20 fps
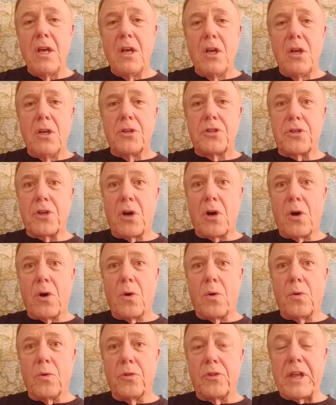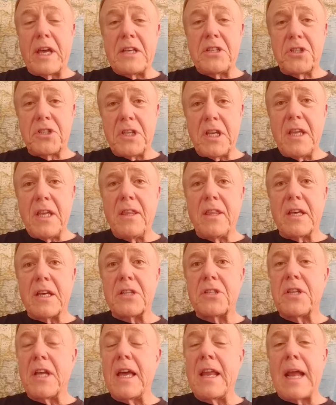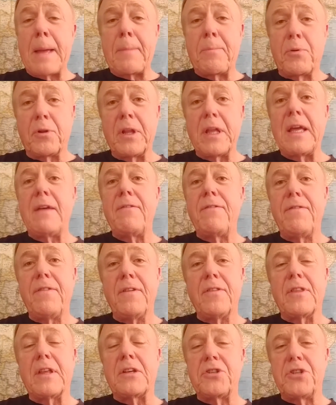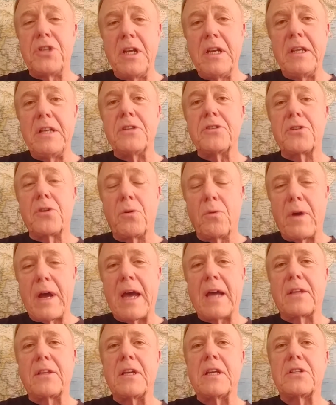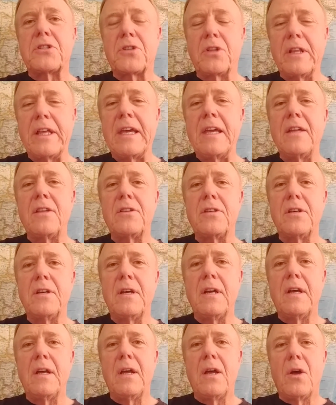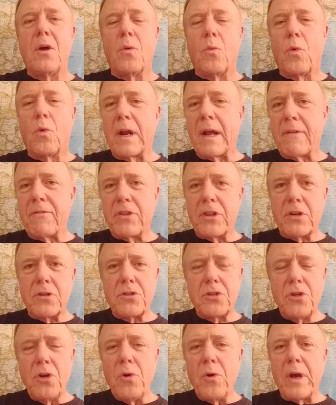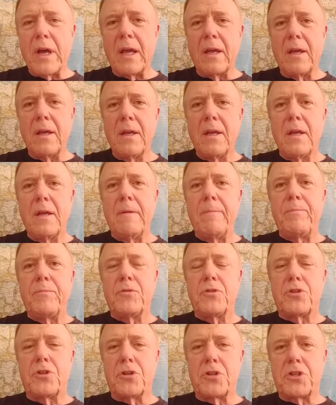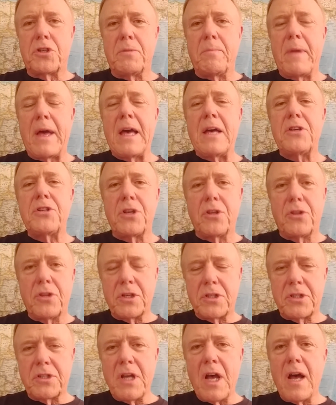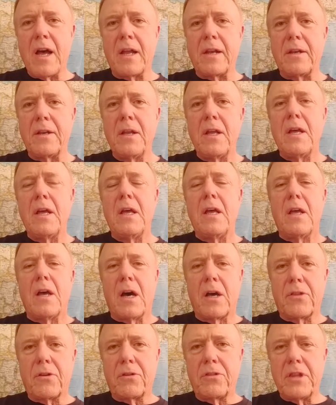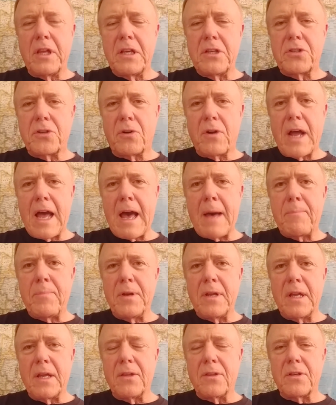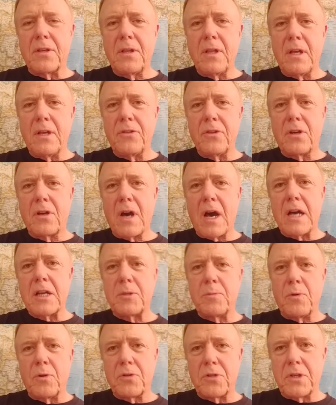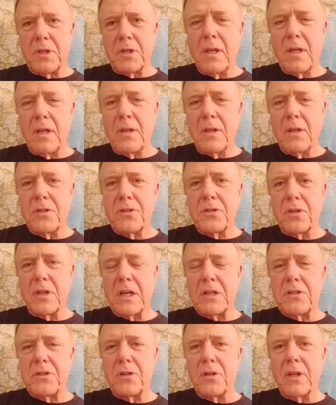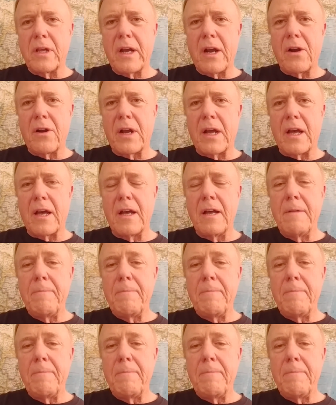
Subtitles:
So they see this, and I believe that Jeannie is correct. It's linked, whatever they're doing, to Shamash, the sun, other things that are happening in the cosmos, in the celestial area.